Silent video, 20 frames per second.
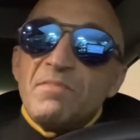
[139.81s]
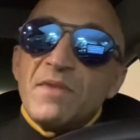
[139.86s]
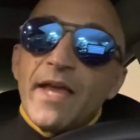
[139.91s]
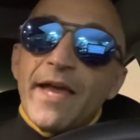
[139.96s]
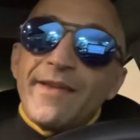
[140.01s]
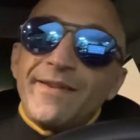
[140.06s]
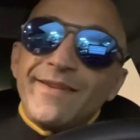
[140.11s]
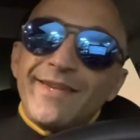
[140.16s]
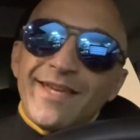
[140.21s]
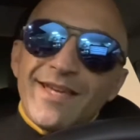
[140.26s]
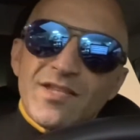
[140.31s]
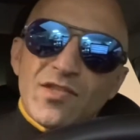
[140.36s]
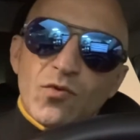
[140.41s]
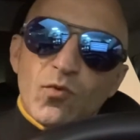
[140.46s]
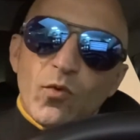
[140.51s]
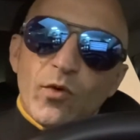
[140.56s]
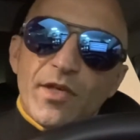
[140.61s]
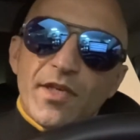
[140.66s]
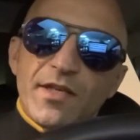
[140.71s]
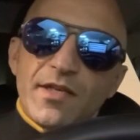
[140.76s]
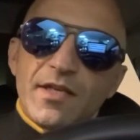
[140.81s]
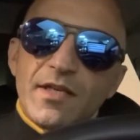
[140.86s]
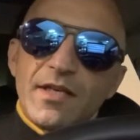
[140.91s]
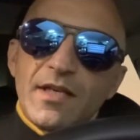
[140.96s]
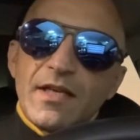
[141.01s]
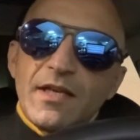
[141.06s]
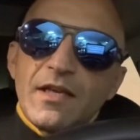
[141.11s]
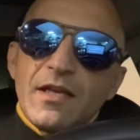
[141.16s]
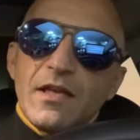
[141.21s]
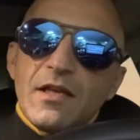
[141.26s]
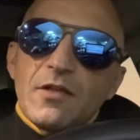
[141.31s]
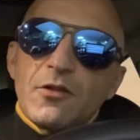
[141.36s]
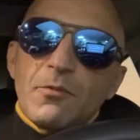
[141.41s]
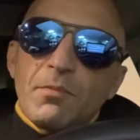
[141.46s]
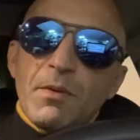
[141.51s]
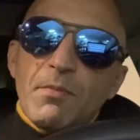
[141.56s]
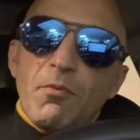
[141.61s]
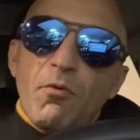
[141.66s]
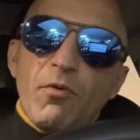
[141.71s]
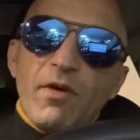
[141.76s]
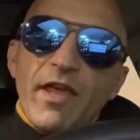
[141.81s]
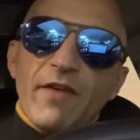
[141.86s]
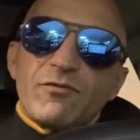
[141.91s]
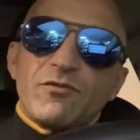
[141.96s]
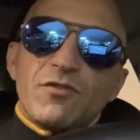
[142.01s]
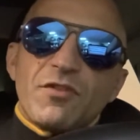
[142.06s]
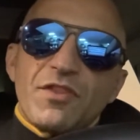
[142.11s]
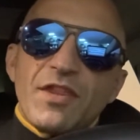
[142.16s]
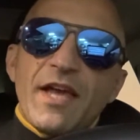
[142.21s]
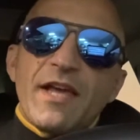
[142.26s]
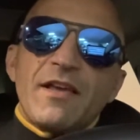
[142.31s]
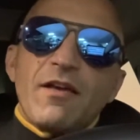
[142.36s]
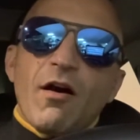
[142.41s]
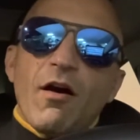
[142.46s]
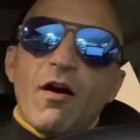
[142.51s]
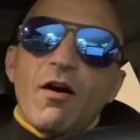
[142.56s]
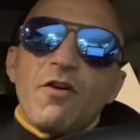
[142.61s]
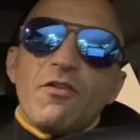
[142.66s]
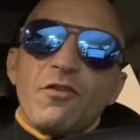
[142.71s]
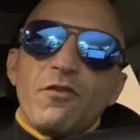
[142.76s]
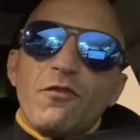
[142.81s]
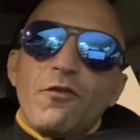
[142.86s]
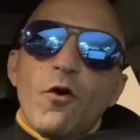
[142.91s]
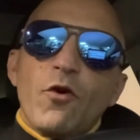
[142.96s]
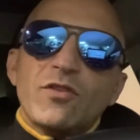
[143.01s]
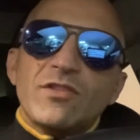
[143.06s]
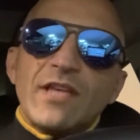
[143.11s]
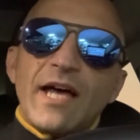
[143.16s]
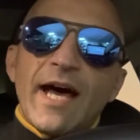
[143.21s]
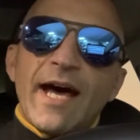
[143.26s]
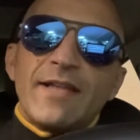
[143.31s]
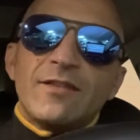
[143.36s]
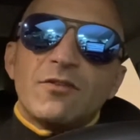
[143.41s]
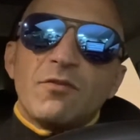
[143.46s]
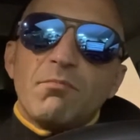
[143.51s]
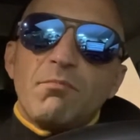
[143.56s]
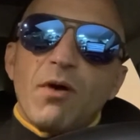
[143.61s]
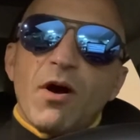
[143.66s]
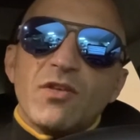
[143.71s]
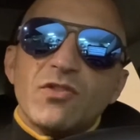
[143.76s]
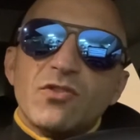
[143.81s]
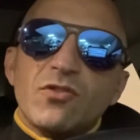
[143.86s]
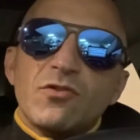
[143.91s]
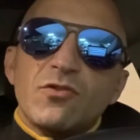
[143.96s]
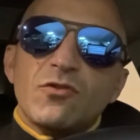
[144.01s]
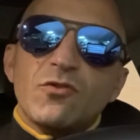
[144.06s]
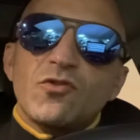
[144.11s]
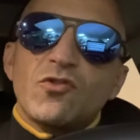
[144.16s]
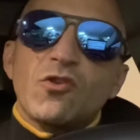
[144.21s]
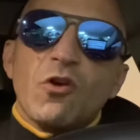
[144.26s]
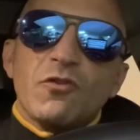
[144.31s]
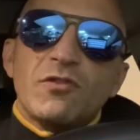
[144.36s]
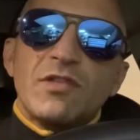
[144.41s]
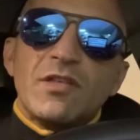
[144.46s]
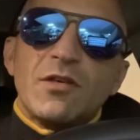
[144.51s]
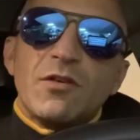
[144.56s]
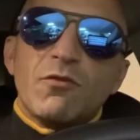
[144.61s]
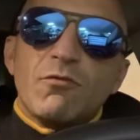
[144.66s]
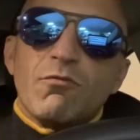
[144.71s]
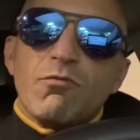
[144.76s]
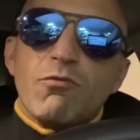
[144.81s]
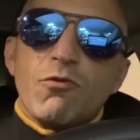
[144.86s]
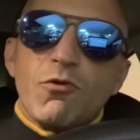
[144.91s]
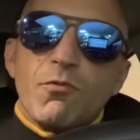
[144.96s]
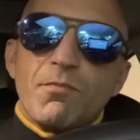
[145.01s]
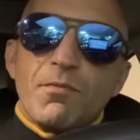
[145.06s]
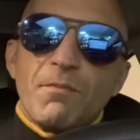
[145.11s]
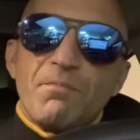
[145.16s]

And this week, the people we have to thank are the folks at the Boston Consulting Group,